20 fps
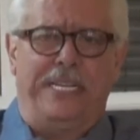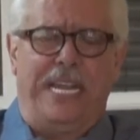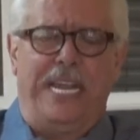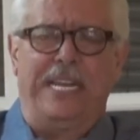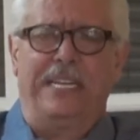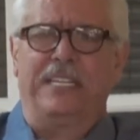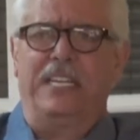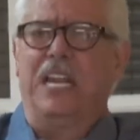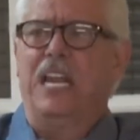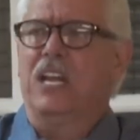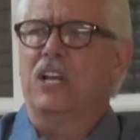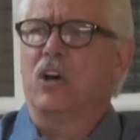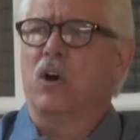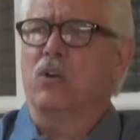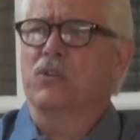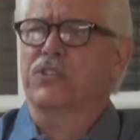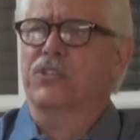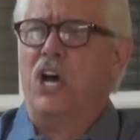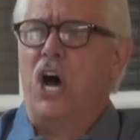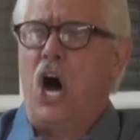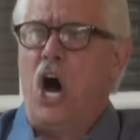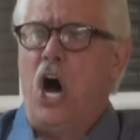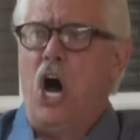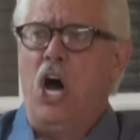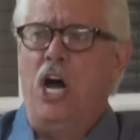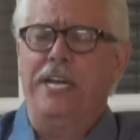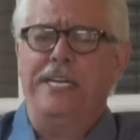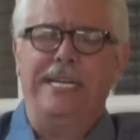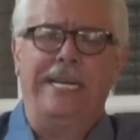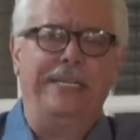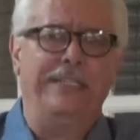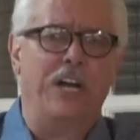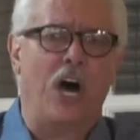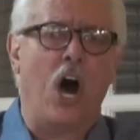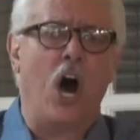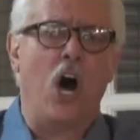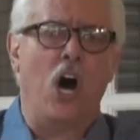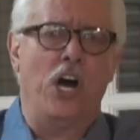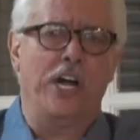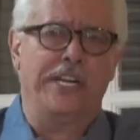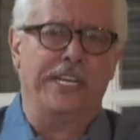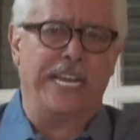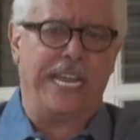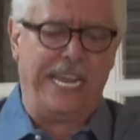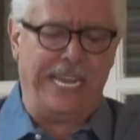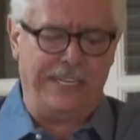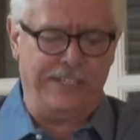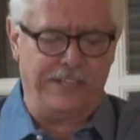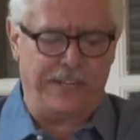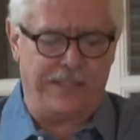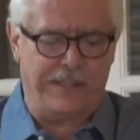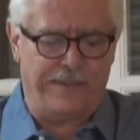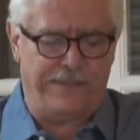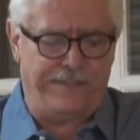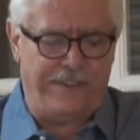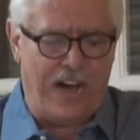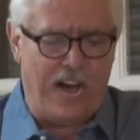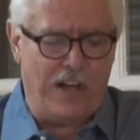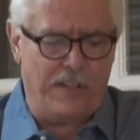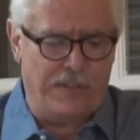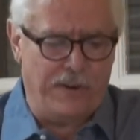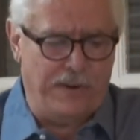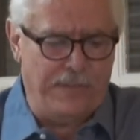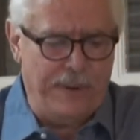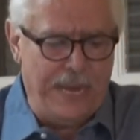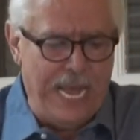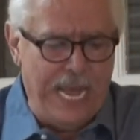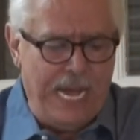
It goes on and on into the Father.